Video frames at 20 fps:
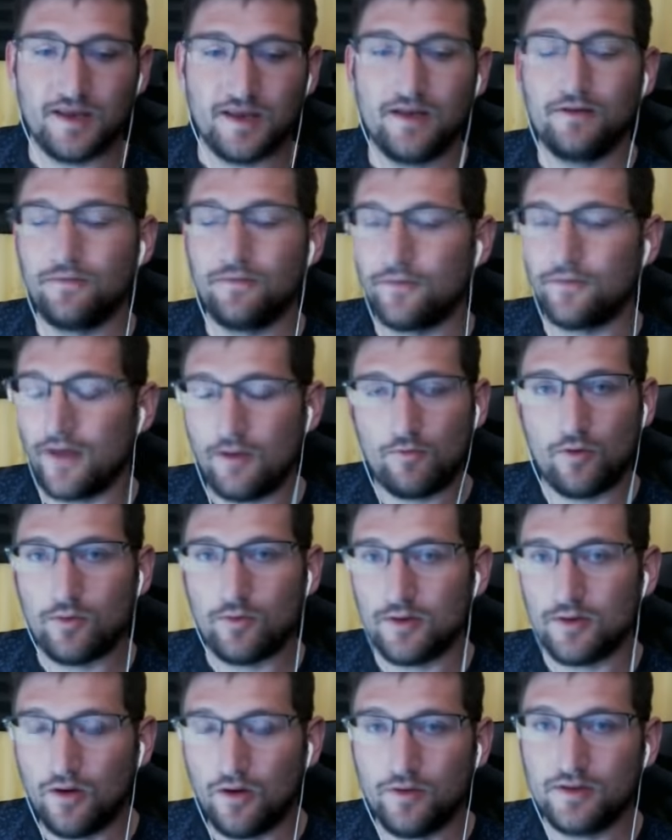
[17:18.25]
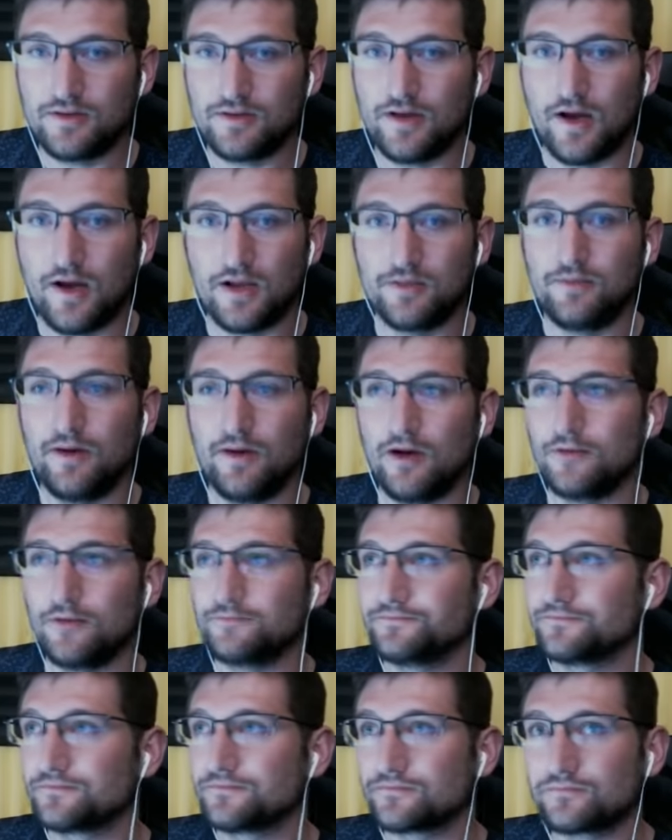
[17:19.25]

in a fight where we already talked about